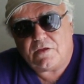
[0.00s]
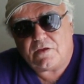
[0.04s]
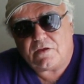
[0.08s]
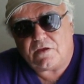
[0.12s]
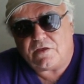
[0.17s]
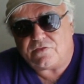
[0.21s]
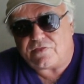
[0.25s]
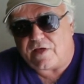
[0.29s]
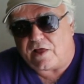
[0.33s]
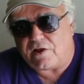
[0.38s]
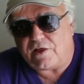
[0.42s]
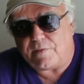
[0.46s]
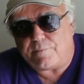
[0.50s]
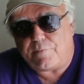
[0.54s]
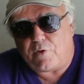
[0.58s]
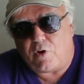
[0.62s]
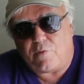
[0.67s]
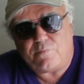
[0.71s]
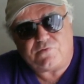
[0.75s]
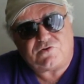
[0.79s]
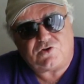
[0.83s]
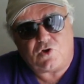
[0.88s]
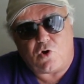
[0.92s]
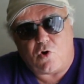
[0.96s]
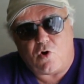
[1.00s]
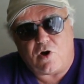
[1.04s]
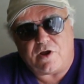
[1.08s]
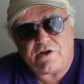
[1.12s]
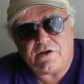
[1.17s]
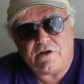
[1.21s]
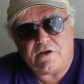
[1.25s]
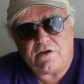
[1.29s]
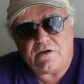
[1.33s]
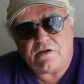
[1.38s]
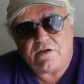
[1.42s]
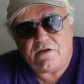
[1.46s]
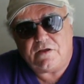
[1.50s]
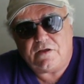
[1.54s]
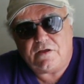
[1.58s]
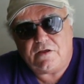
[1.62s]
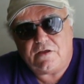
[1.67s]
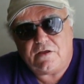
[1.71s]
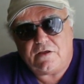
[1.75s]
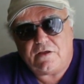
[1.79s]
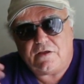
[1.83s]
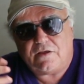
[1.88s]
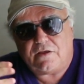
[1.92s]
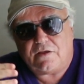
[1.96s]
Catholic Pope's gone.
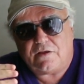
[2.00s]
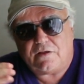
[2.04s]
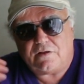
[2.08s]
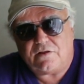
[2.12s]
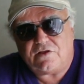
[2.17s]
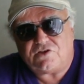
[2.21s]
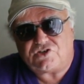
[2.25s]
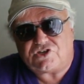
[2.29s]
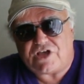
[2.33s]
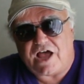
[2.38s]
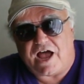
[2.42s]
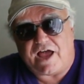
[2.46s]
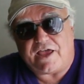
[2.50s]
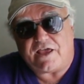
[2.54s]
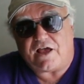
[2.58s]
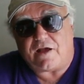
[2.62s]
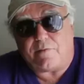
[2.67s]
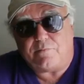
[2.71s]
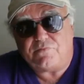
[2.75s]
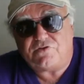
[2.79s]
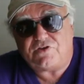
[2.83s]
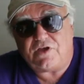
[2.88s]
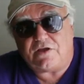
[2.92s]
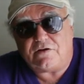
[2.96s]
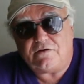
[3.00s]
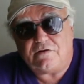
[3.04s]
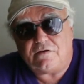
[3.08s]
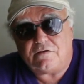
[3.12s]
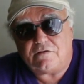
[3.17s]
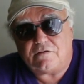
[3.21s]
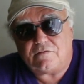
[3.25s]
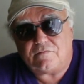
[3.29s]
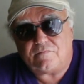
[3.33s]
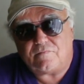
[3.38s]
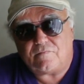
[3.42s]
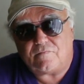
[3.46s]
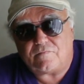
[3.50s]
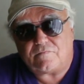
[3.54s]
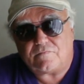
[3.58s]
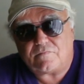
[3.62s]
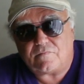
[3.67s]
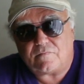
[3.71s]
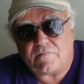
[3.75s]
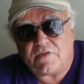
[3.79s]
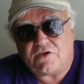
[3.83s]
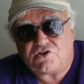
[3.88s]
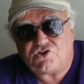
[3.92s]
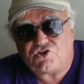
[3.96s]
This guy comes in.
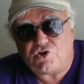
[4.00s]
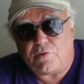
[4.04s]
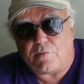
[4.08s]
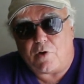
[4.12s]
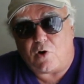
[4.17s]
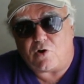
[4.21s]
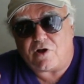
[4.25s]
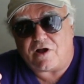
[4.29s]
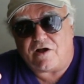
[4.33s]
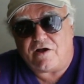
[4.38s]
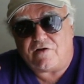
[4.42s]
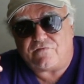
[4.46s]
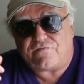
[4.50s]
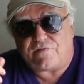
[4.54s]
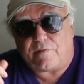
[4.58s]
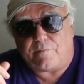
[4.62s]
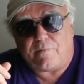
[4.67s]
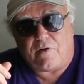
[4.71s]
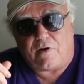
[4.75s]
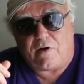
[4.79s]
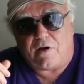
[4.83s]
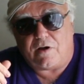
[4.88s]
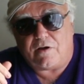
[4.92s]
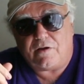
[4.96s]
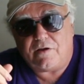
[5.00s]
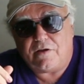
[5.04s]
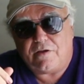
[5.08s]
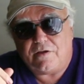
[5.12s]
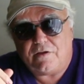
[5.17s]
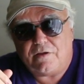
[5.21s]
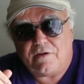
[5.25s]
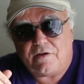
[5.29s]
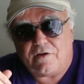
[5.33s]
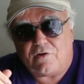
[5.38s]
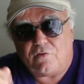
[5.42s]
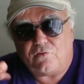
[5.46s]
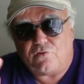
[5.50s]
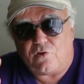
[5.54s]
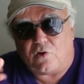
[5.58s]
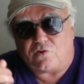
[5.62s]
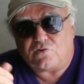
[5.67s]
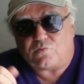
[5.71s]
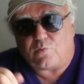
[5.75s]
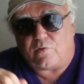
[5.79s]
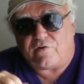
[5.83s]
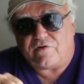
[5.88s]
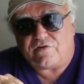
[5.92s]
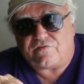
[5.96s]
There's Jawoka from, who
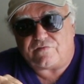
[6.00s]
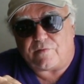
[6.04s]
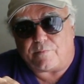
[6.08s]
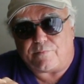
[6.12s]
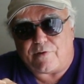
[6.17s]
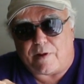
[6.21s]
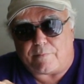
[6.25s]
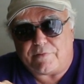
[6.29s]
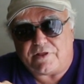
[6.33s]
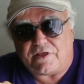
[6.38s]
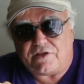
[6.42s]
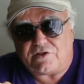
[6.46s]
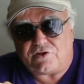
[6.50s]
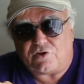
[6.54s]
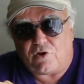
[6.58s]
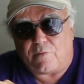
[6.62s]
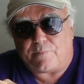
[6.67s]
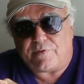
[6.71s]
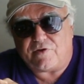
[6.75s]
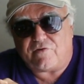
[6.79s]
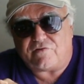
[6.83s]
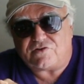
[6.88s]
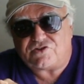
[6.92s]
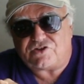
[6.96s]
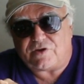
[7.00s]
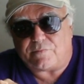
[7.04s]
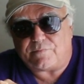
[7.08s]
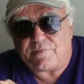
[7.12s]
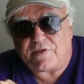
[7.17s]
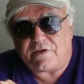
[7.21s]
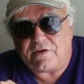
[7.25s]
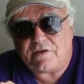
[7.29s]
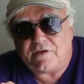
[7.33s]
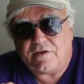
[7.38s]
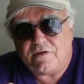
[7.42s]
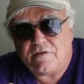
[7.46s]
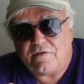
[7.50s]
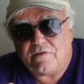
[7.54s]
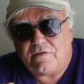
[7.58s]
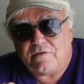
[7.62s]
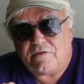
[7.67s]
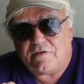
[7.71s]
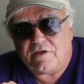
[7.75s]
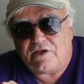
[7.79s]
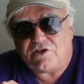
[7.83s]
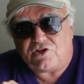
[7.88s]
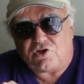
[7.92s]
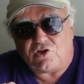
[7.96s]
knows where he's from, probably Ethiopia or something.
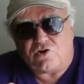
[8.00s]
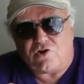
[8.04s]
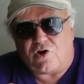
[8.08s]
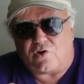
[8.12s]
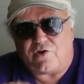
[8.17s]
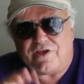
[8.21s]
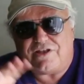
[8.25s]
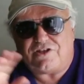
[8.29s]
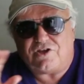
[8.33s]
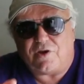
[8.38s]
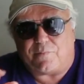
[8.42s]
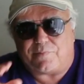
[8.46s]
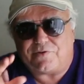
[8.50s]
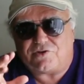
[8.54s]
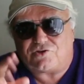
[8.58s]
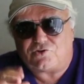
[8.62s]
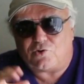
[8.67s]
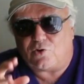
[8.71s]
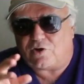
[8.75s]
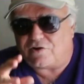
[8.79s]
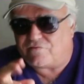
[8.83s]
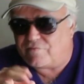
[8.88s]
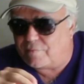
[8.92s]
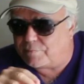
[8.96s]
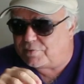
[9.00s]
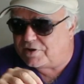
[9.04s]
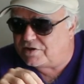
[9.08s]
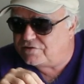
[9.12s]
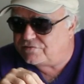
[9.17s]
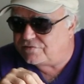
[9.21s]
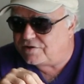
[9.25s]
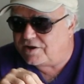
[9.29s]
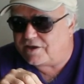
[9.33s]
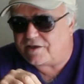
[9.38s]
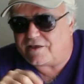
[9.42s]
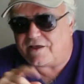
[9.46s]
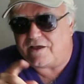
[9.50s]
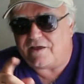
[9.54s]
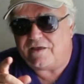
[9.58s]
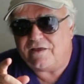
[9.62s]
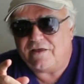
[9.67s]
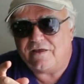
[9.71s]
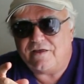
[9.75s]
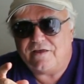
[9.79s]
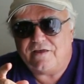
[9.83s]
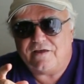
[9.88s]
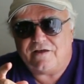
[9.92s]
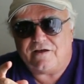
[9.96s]
You know, Ethiopia is too good of a place for that guy.
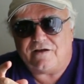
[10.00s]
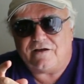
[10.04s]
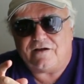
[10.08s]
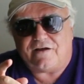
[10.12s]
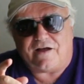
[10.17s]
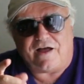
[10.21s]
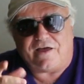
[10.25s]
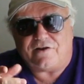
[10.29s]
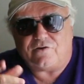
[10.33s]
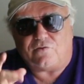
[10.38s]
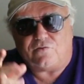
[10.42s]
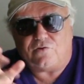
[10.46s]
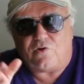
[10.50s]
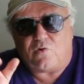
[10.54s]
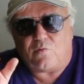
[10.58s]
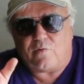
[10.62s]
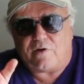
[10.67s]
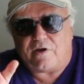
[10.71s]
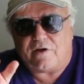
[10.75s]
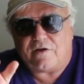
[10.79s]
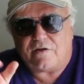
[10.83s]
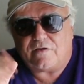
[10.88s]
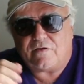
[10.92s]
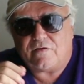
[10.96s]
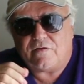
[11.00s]
I don't know where.